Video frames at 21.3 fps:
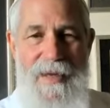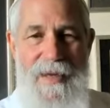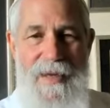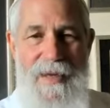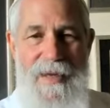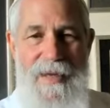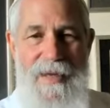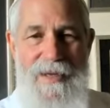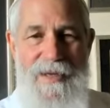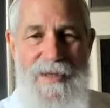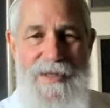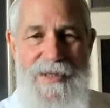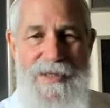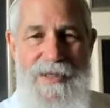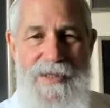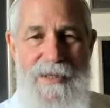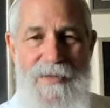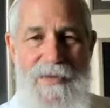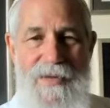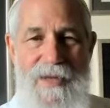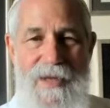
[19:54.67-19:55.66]

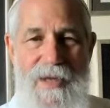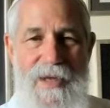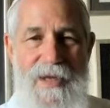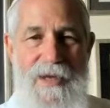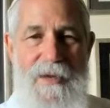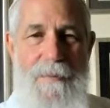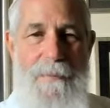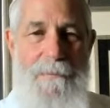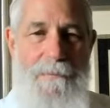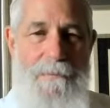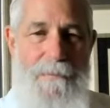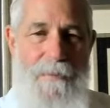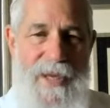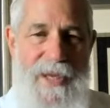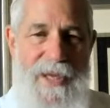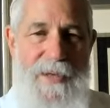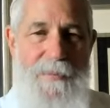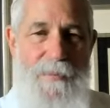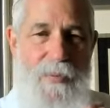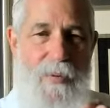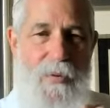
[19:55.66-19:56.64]
is the
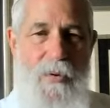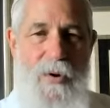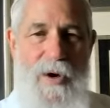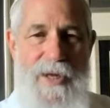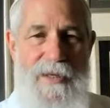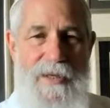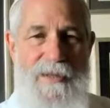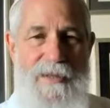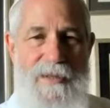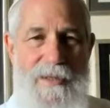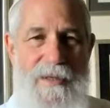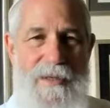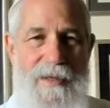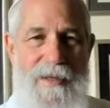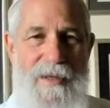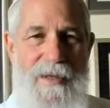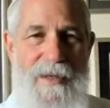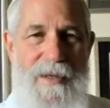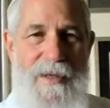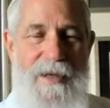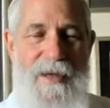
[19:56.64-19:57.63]
midpoint
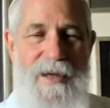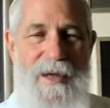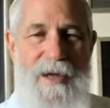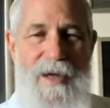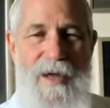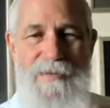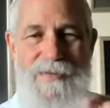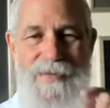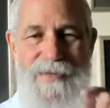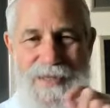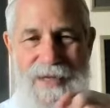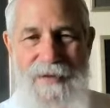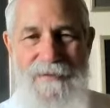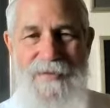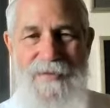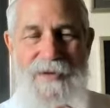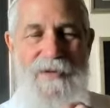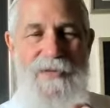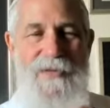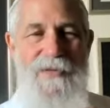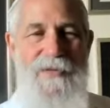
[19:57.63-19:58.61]
of
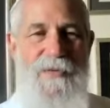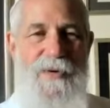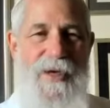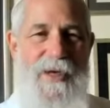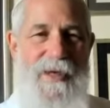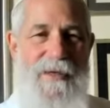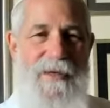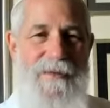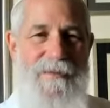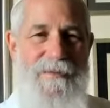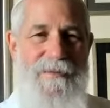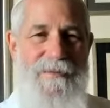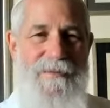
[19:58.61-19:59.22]
73.